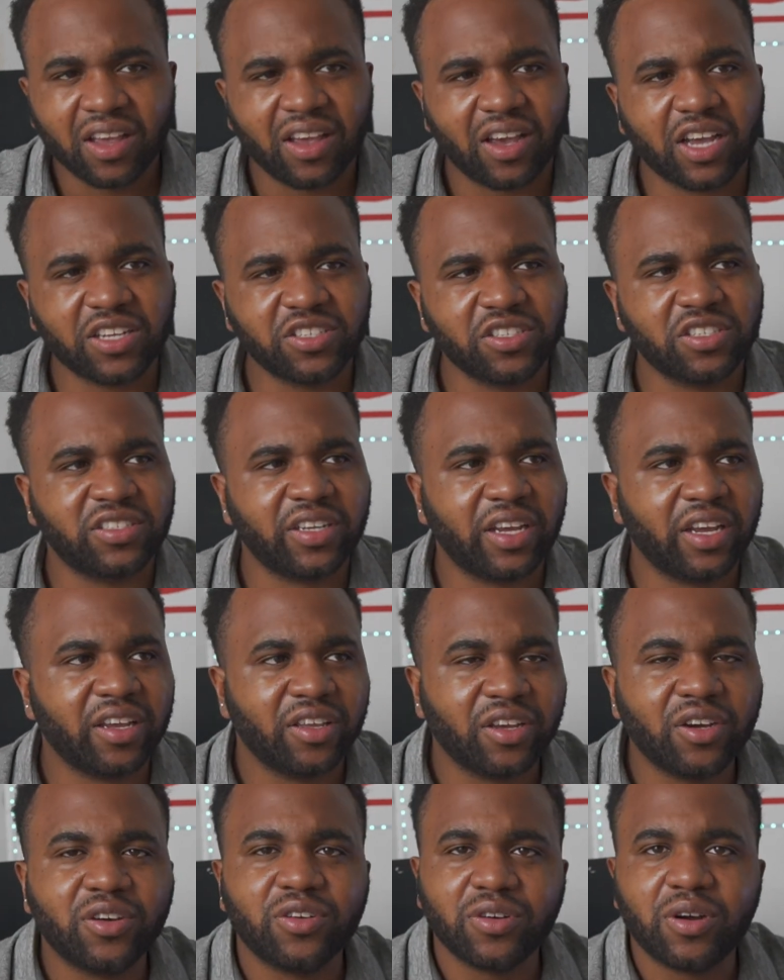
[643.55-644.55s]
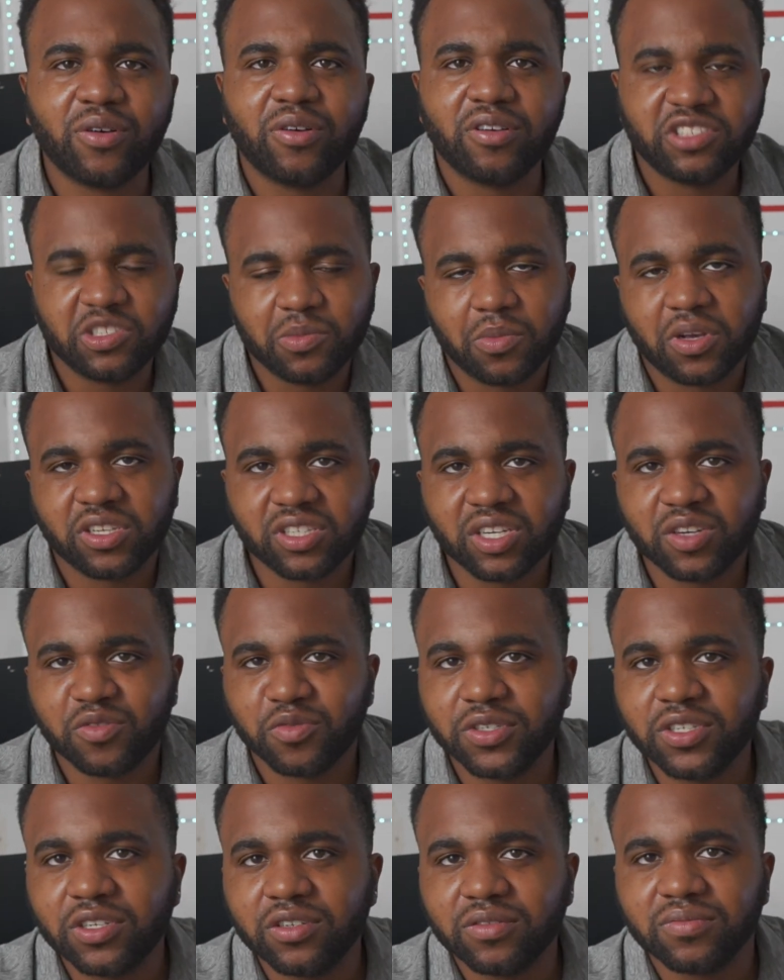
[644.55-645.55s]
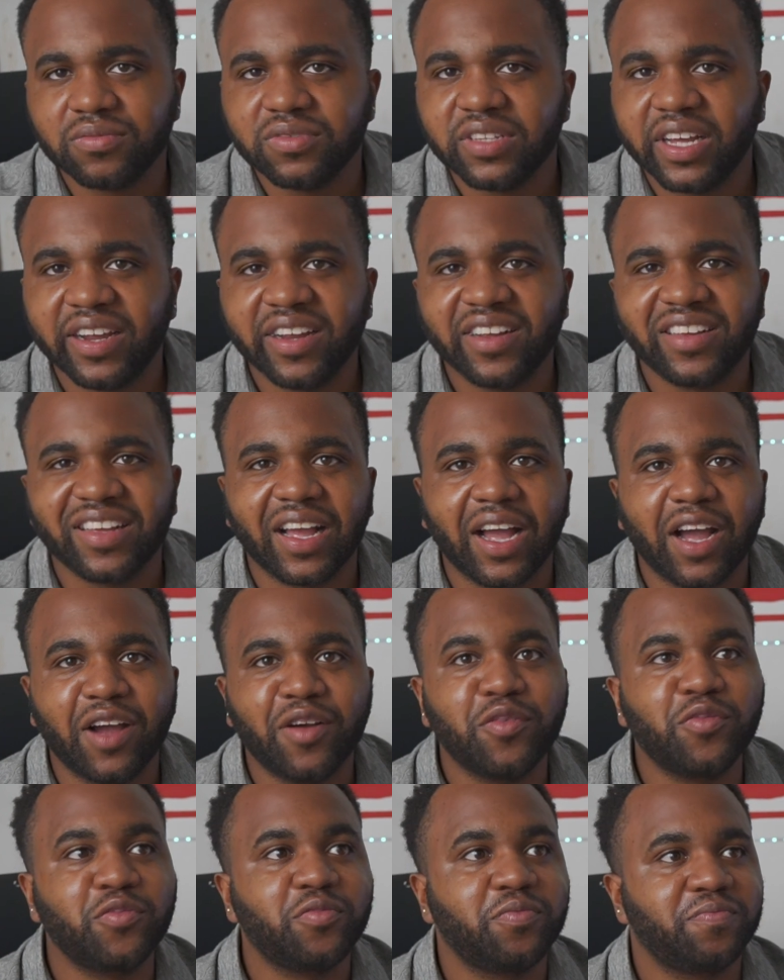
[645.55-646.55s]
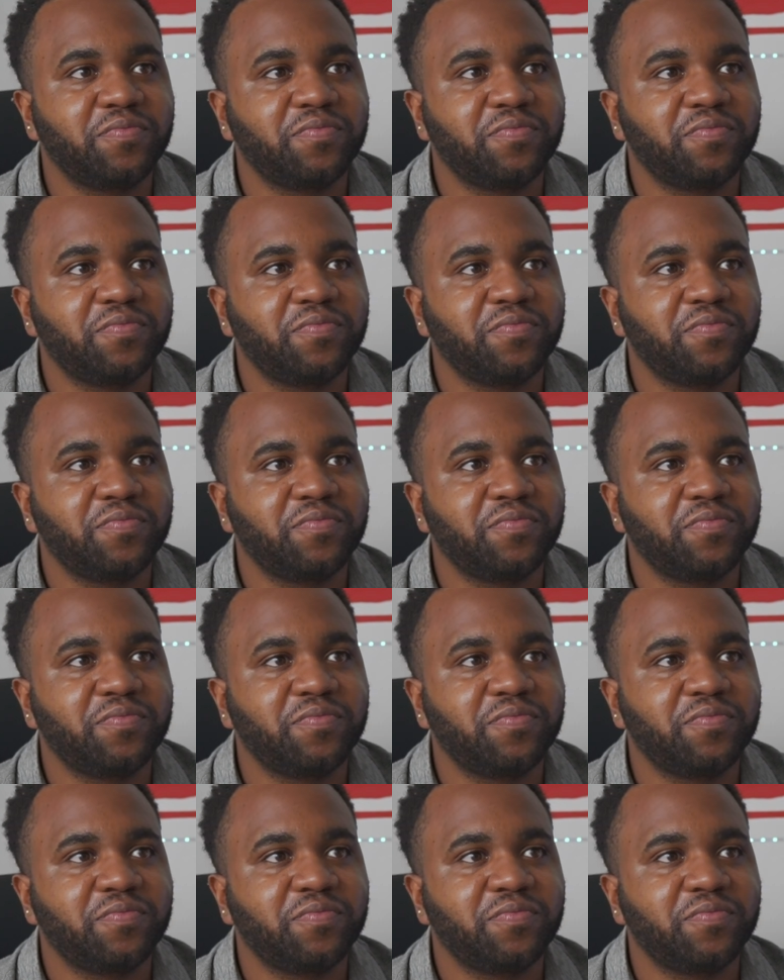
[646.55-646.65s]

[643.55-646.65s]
I was just like, yo, I want to see myself without, like, I